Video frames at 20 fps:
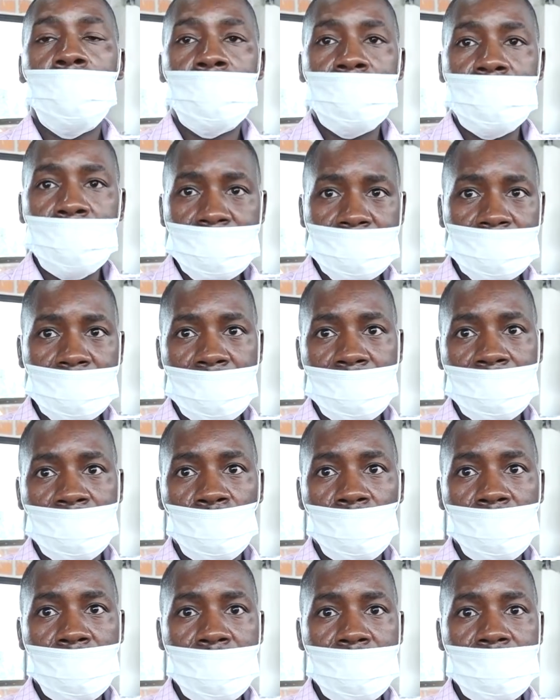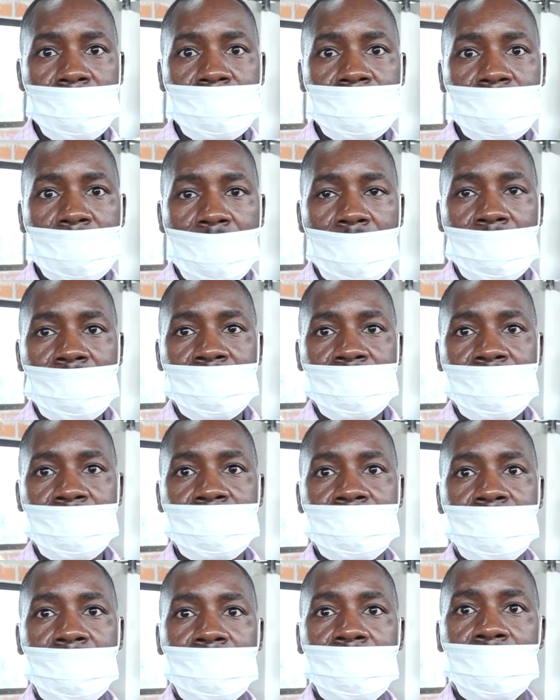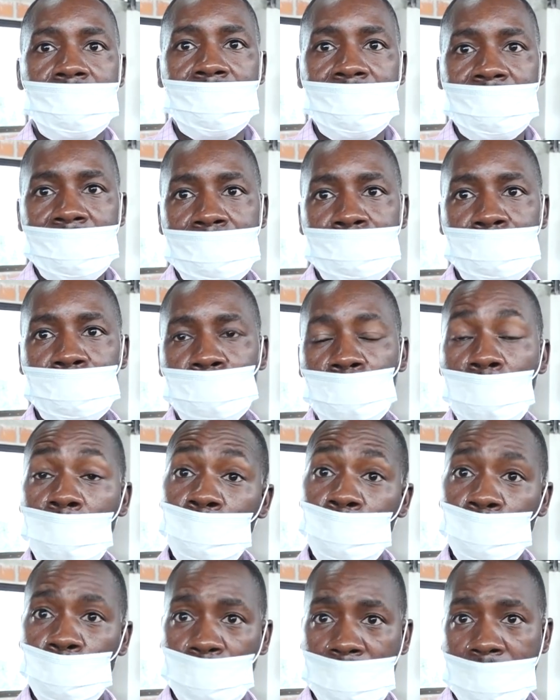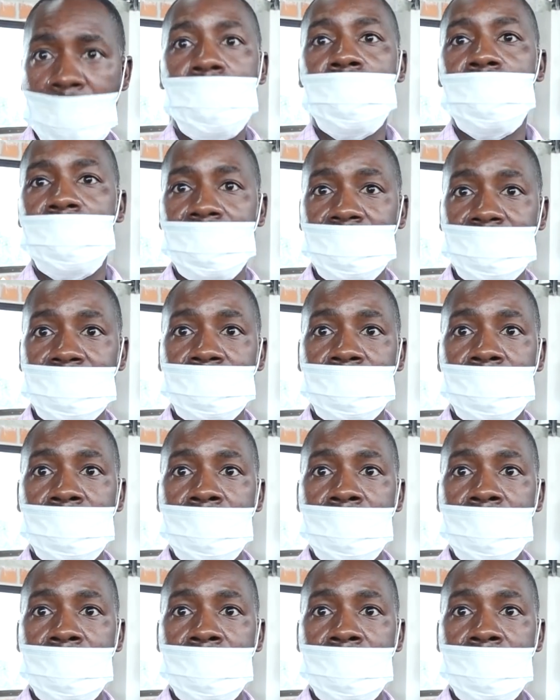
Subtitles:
These Airtel lines are registered in the names of Ugandans.